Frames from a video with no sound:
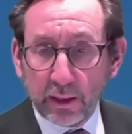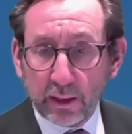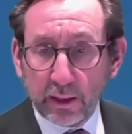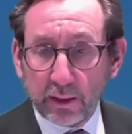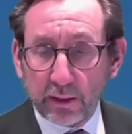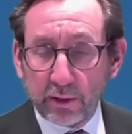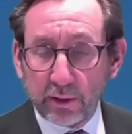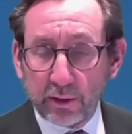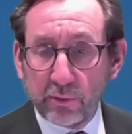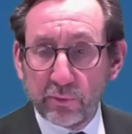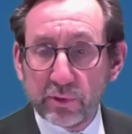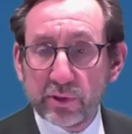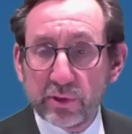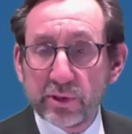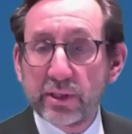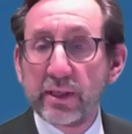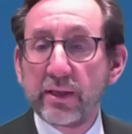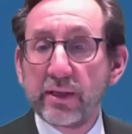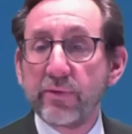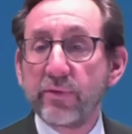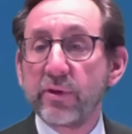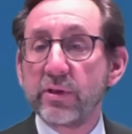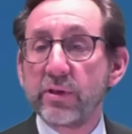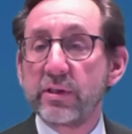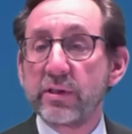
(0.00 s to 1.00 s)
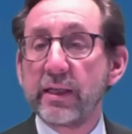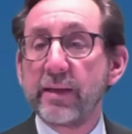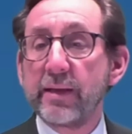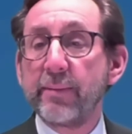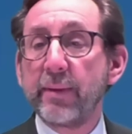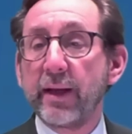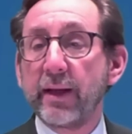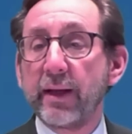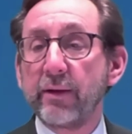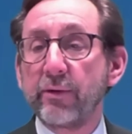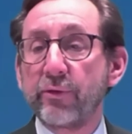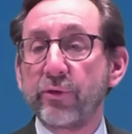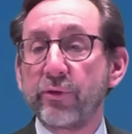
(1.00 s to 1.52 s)
You received this
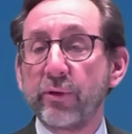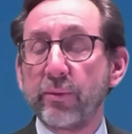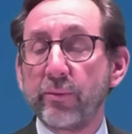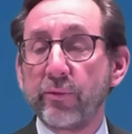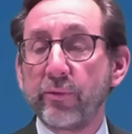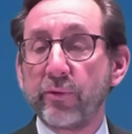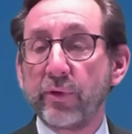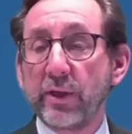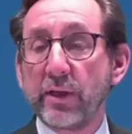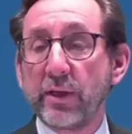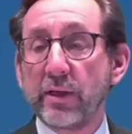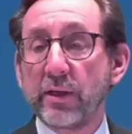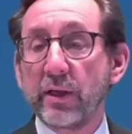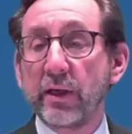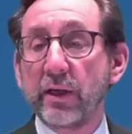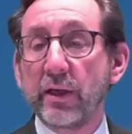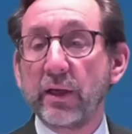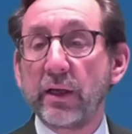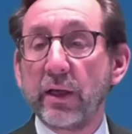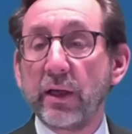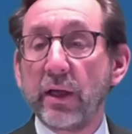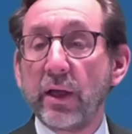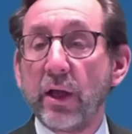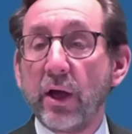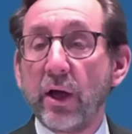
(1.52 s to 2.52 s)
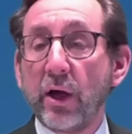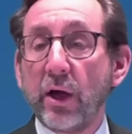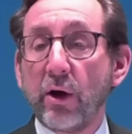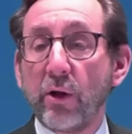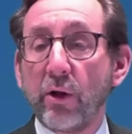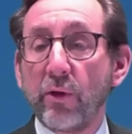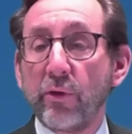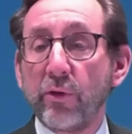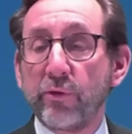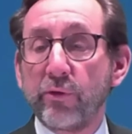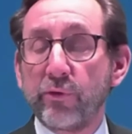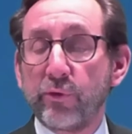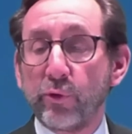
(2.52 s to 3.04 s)
email from Vida on
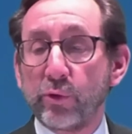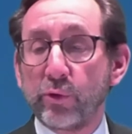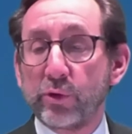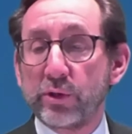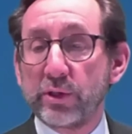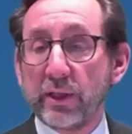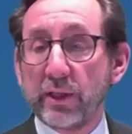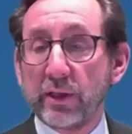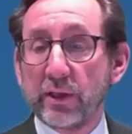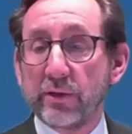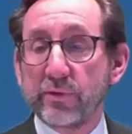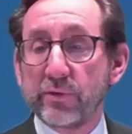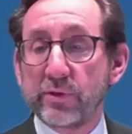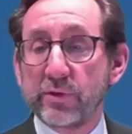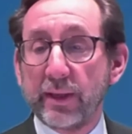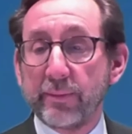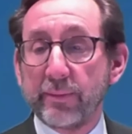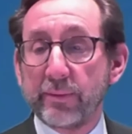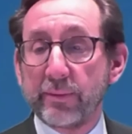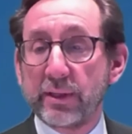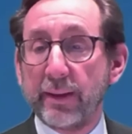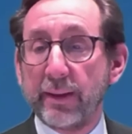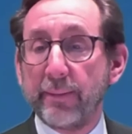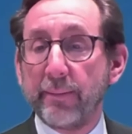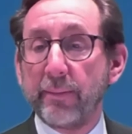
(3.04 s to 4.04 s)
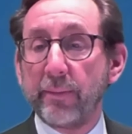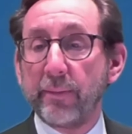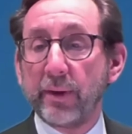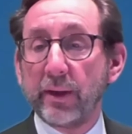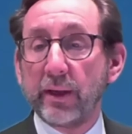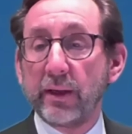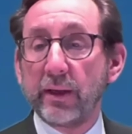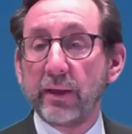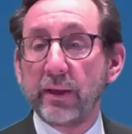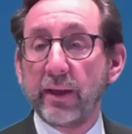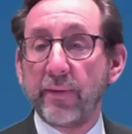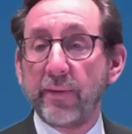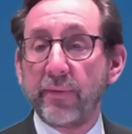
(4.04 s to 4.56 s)
the 14th of September,
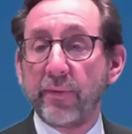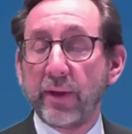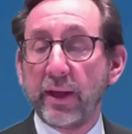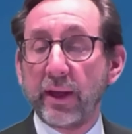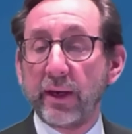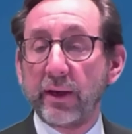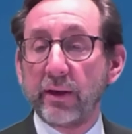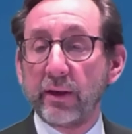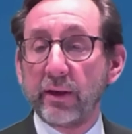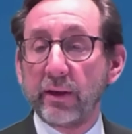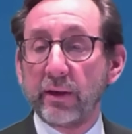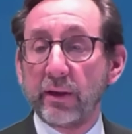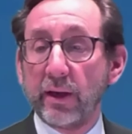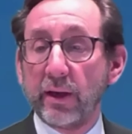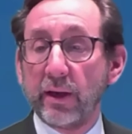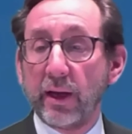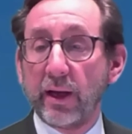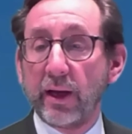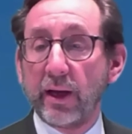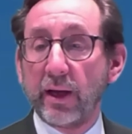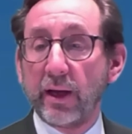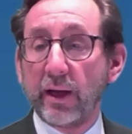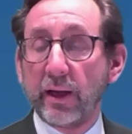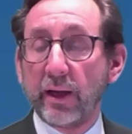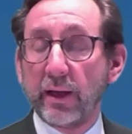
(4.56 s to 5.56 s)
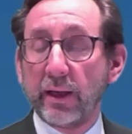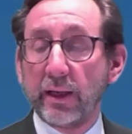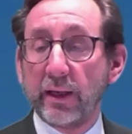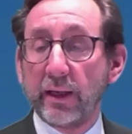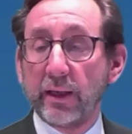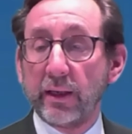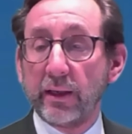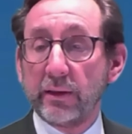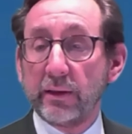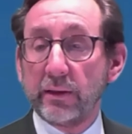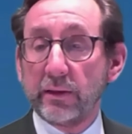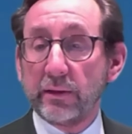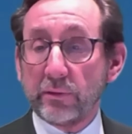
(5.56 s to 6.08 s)
and then
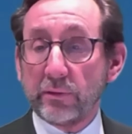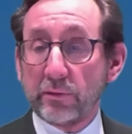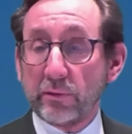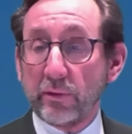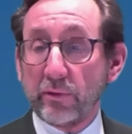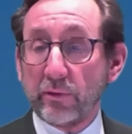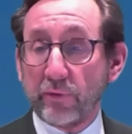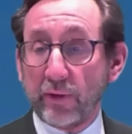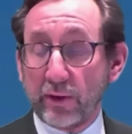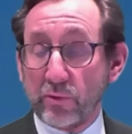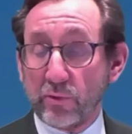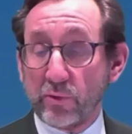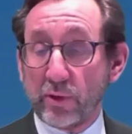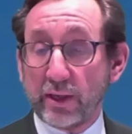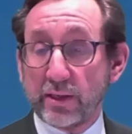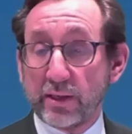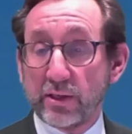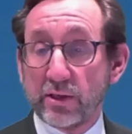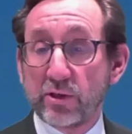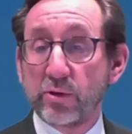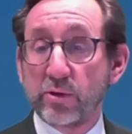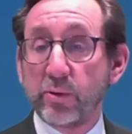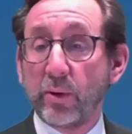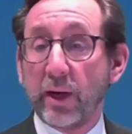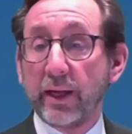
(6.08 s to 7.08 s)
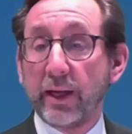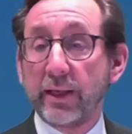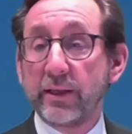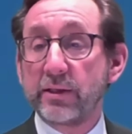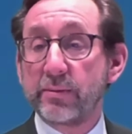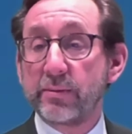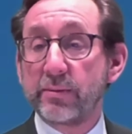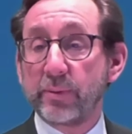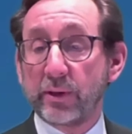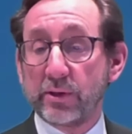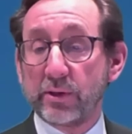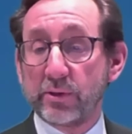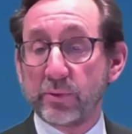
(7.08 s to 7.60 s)
but you get it twice
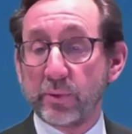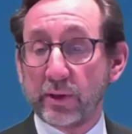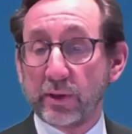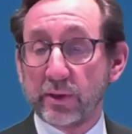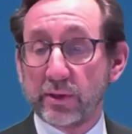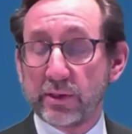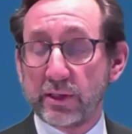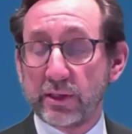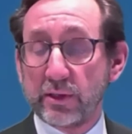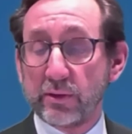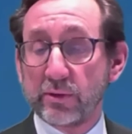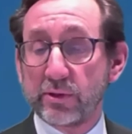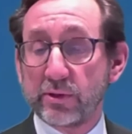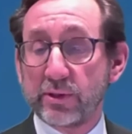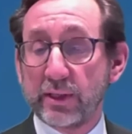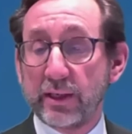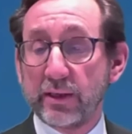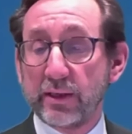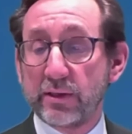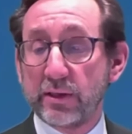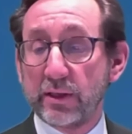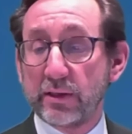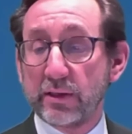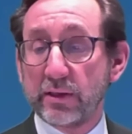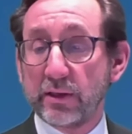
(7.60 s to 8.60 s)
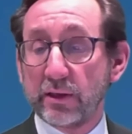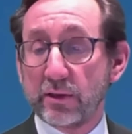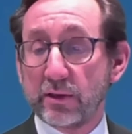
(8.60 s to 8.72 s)
because we can see you sent it at